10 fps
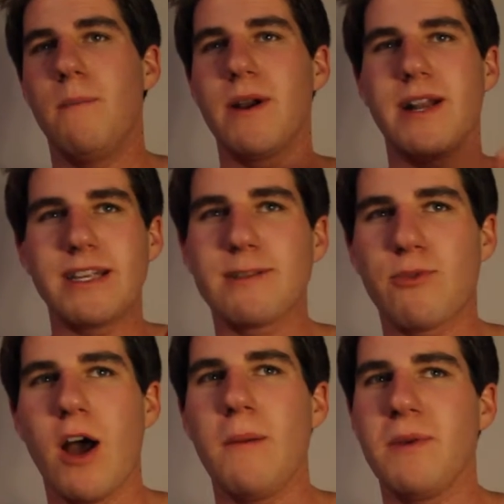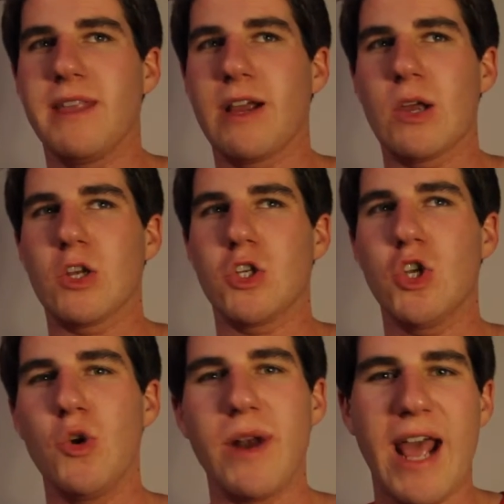but it is the problem when like
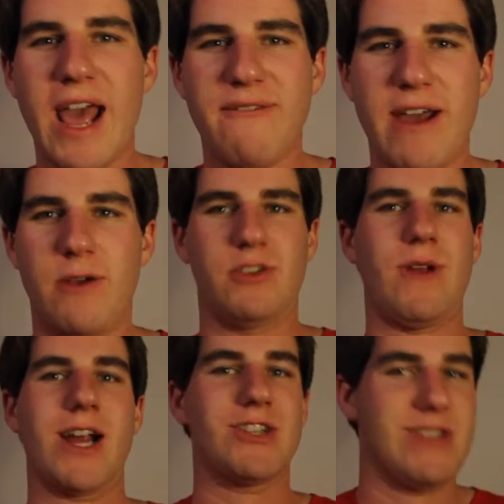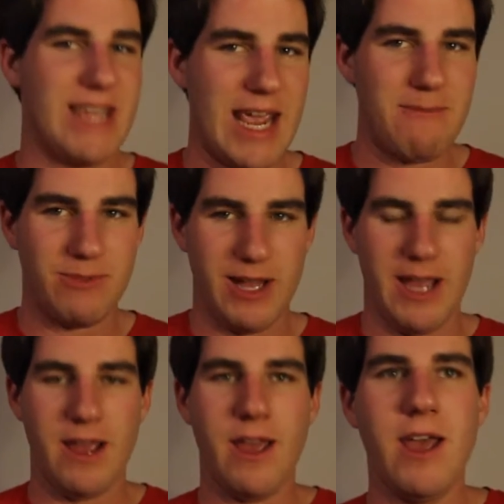2.5 hours are actually
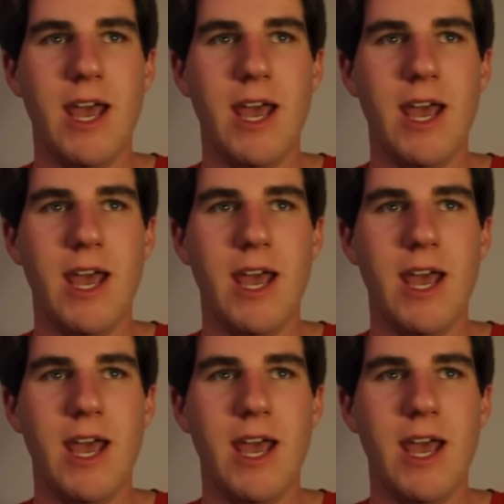gameplay.